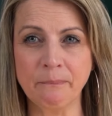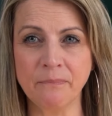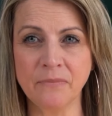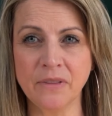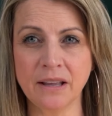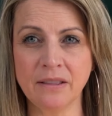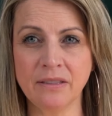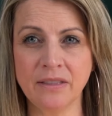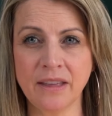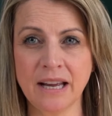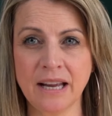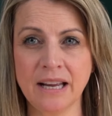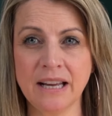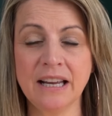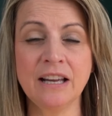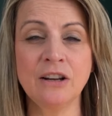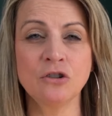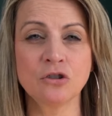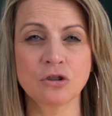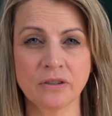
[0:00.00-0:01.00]
then they
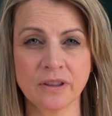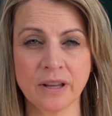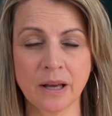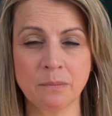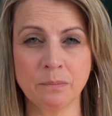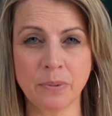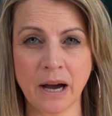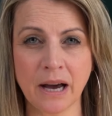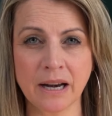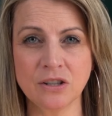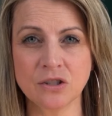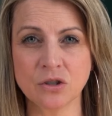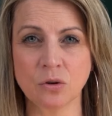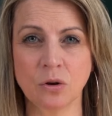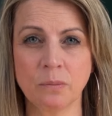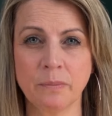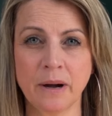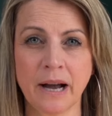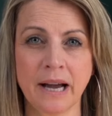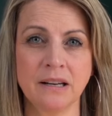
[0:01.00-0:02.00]
injure them body
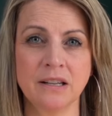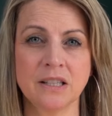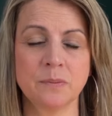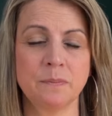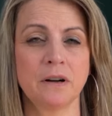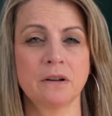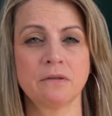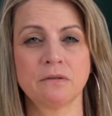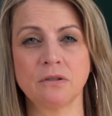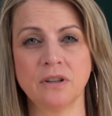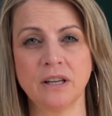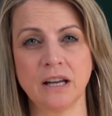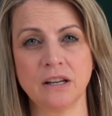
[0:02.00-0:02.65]
soul mind and spirit through the